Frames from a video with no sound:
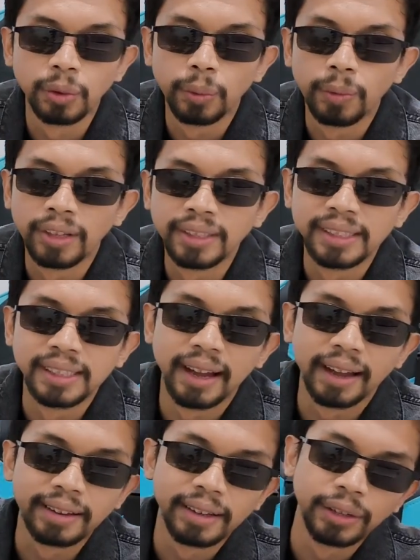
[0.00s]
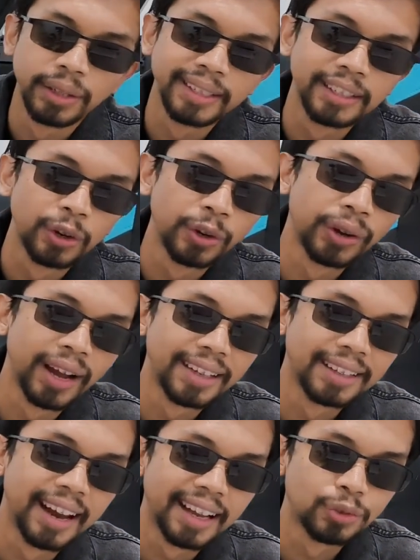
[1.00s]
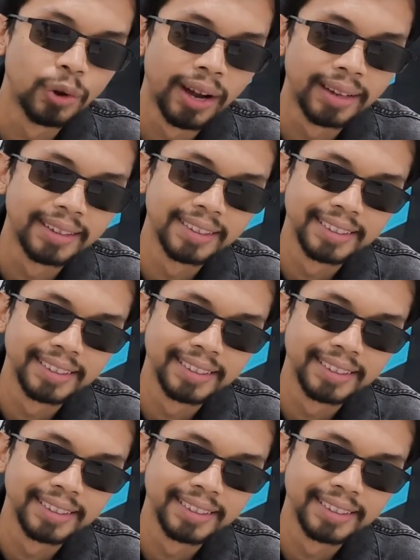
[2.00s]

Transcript: for watching, and we see you at the next one.